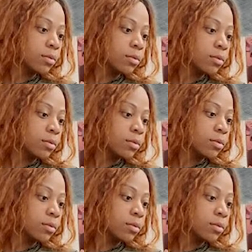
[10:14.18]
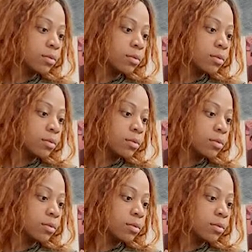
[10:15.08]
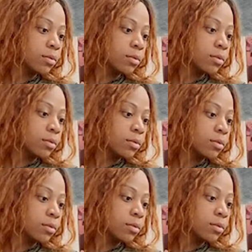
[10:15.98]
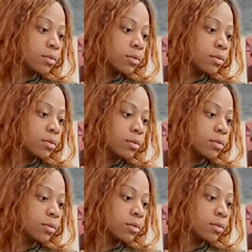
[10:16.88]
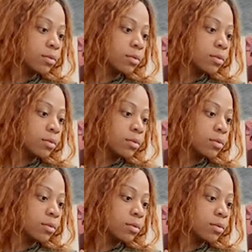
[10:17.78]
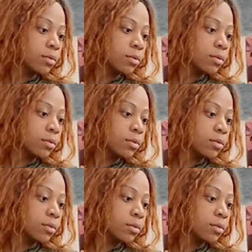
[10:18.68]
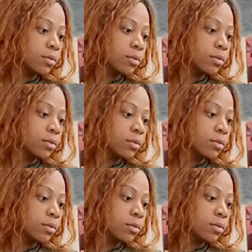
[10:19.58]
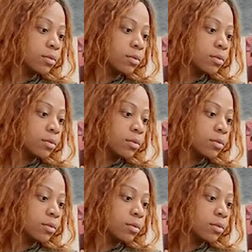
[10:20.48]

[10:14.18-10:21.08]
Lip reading: (silent)